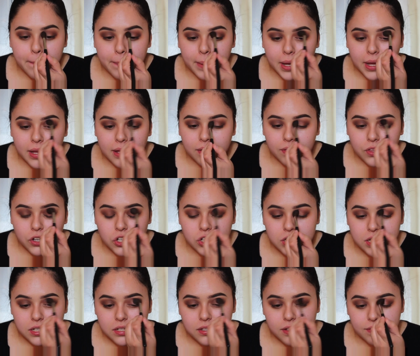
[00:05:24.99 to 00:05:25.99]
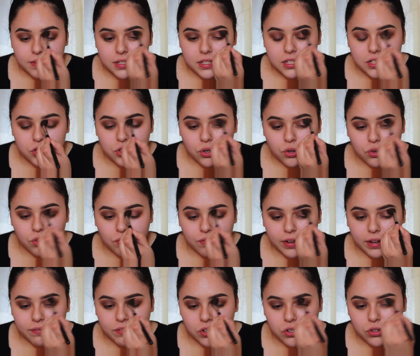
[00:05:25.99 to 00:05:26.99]
But there's 6 of us in total,
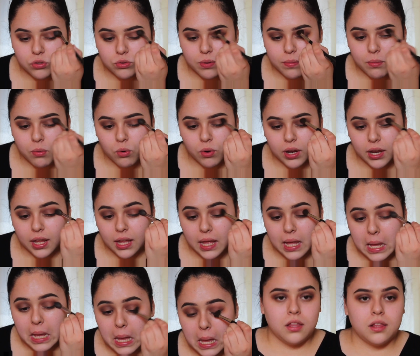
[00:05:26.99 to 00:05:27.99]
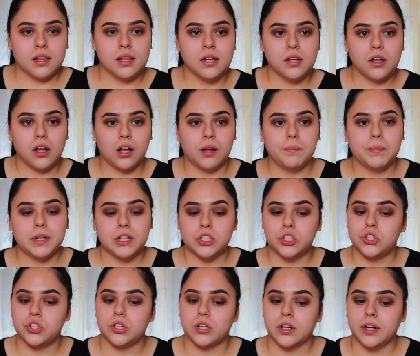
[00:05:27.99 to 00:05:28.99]
5 girls, 1 boy. I'm going to
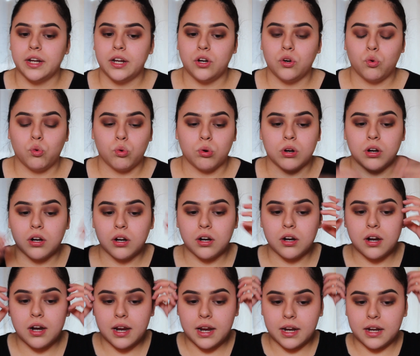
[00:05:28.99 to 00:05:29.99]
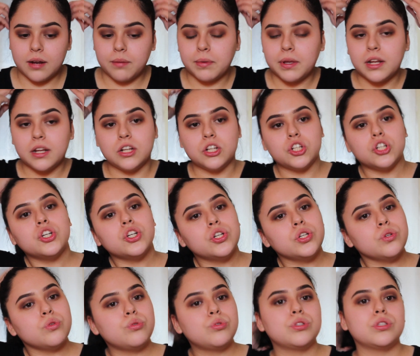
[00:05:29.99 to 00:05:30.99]
start in order, and I'm going to
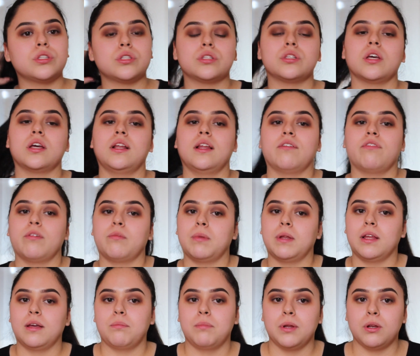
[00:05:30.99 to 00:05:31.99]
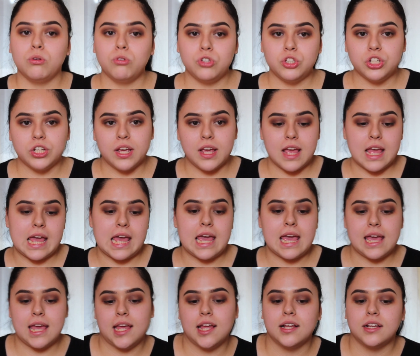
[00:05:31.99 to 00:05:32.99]
introduce La Familia Peluche,
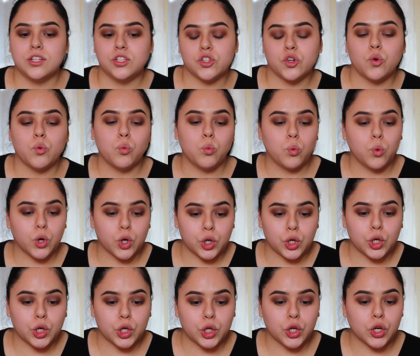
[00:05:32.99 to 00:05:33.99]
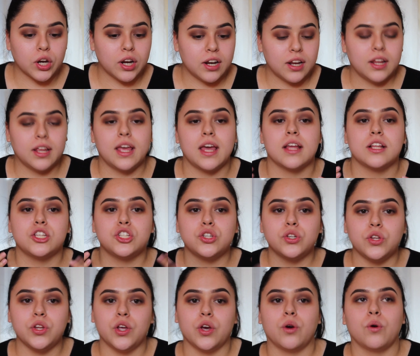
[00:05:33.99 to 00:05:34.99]
and you're going to get
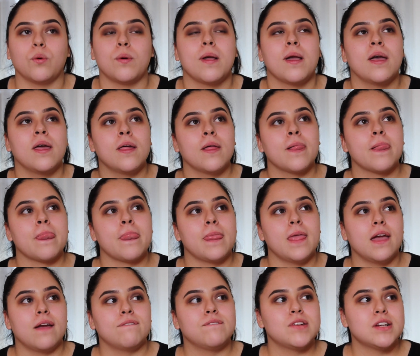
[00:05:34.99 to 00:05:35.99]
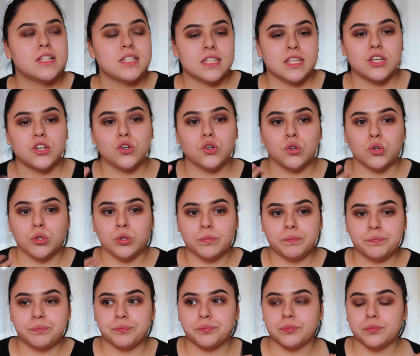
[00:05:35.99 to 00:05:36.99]
to know every
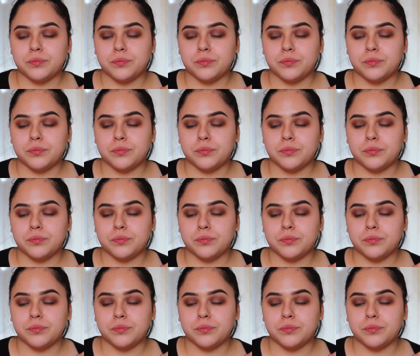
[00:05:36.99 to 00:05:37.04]
single